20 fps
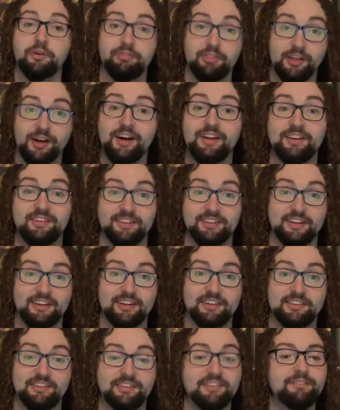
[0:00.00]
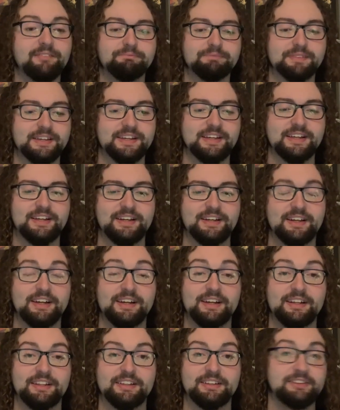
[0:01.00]
of the Hunt in
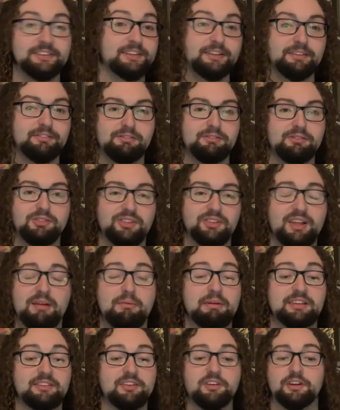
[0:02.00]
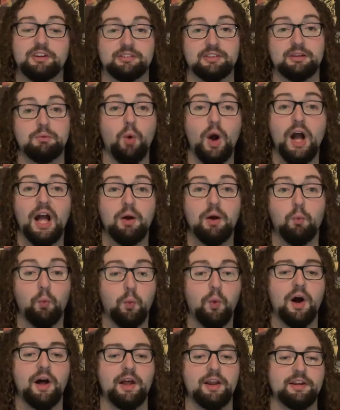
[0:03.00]
it. I mean, seriously, what
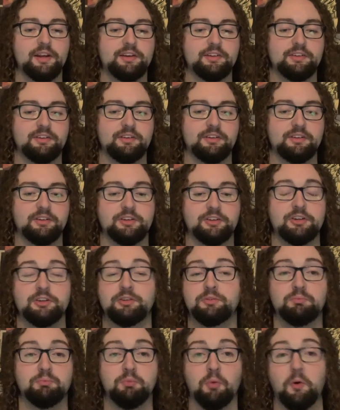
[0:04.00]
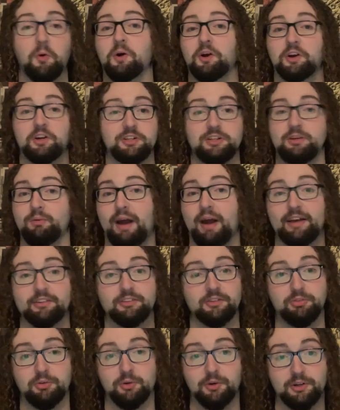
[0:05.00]
could you ask
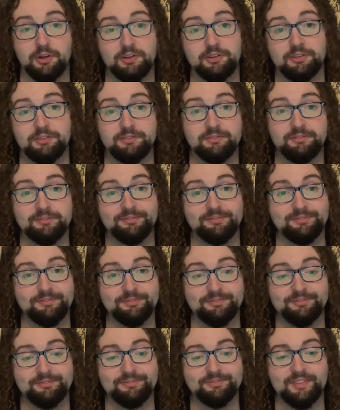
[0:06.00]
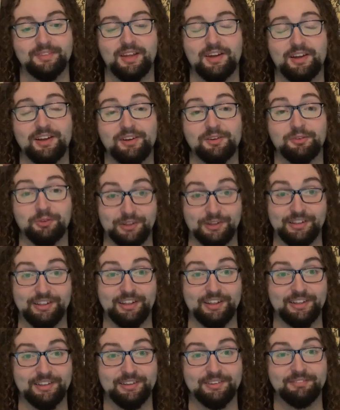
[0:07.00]
for?
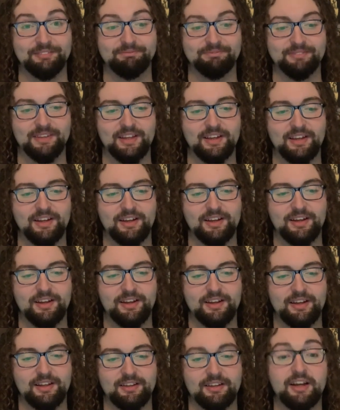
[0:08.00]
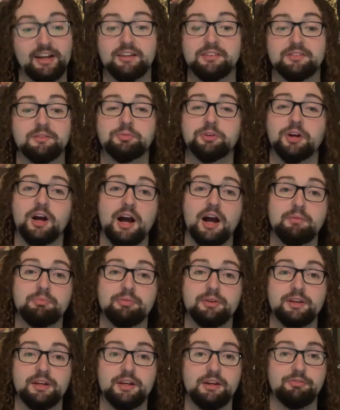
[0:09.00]
Really? Like and subscribe
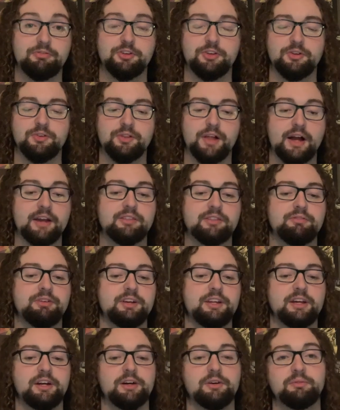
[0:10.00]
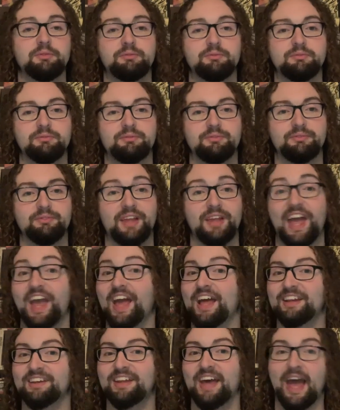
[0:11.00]
if you like the video,
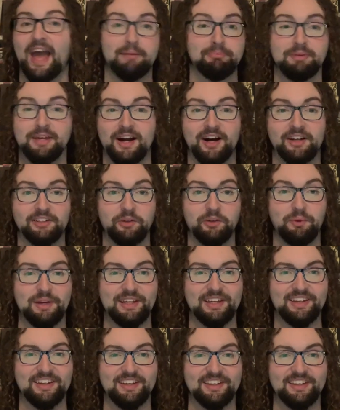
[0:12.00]
and happy Halloween.